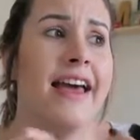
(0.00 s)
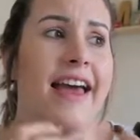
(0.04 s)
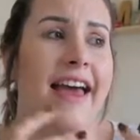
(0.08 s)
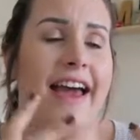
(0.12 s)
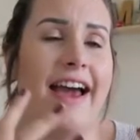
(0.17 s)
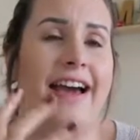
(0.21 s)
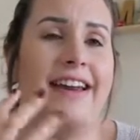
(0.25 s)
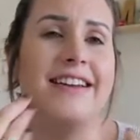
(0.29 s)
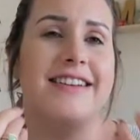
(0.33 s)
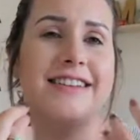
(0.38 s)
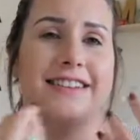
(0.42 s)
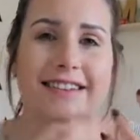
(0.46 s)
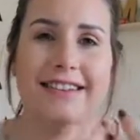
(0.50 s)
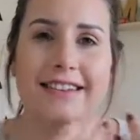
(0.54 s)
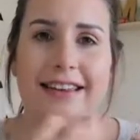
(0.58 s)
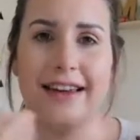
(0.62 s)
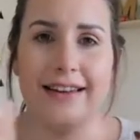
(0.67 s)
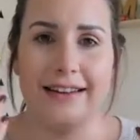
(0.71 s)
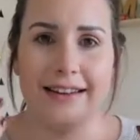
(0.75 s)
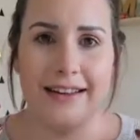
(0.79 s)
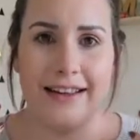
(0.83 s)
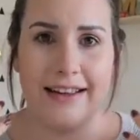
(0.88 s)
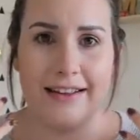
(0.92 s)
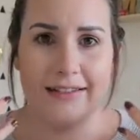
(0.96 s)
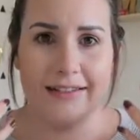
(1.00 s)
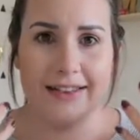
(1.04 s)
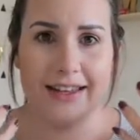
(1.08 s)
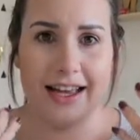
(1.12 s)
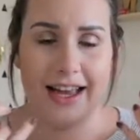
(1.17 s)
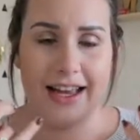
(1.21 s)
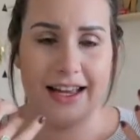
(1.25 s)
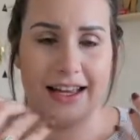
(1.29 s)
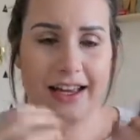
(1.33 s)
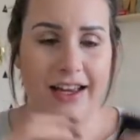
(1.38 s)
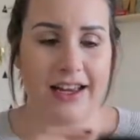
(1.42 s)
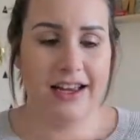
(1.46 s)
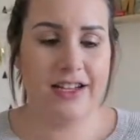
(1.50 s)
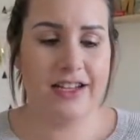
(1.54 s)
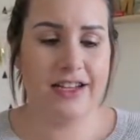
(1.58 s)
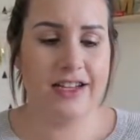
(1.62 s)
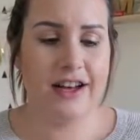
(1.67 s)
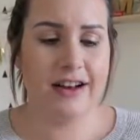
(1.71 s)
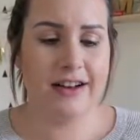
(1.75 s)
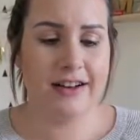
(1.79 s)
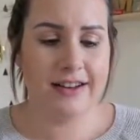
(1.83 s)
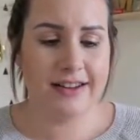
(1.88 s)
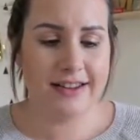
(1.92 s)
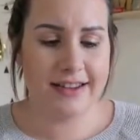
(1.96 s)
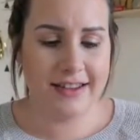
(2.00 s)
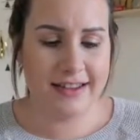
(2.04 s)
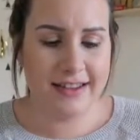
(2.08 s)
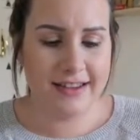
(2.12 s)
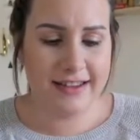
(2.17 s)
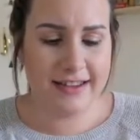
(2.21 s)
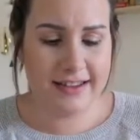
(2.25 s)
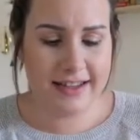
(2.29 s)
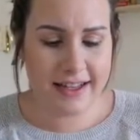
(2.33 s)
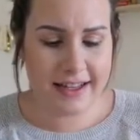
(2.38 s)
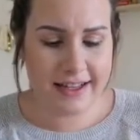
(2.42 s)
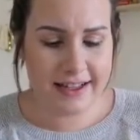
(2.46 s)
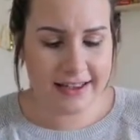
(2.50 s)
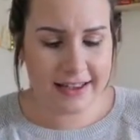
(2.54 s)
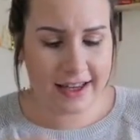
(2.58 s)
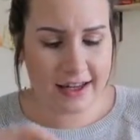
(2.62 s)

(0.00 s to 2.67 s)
and it just kind of leaves like chunks and seeds.